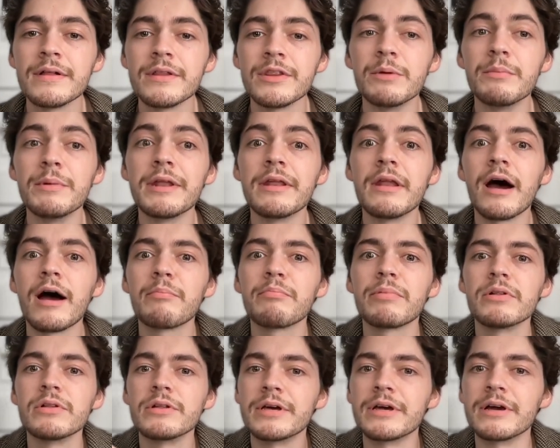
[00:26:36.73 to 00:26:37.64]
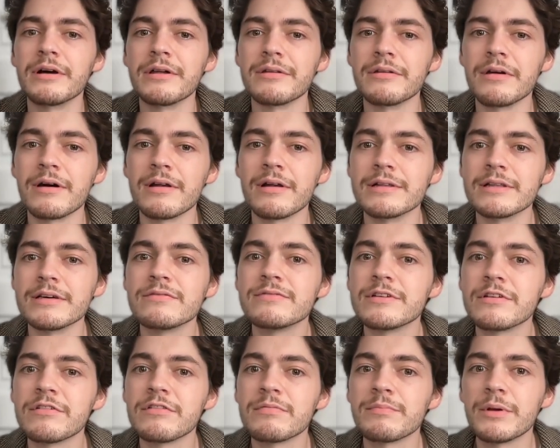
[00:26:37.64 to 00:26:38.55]
the monopoly on, on
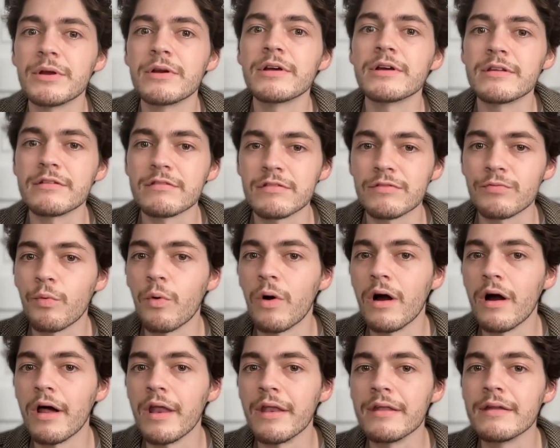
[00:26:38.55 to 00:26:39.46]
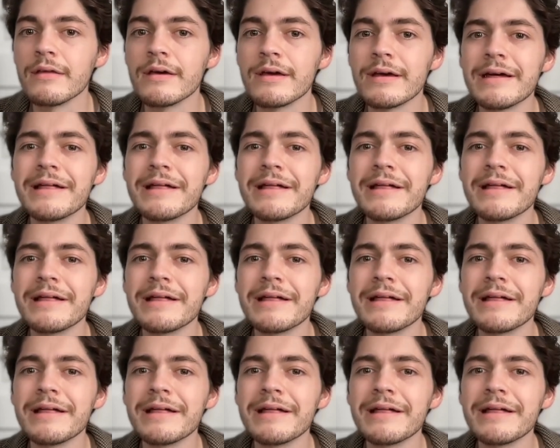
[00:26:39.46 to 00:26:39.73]
lived experience of one,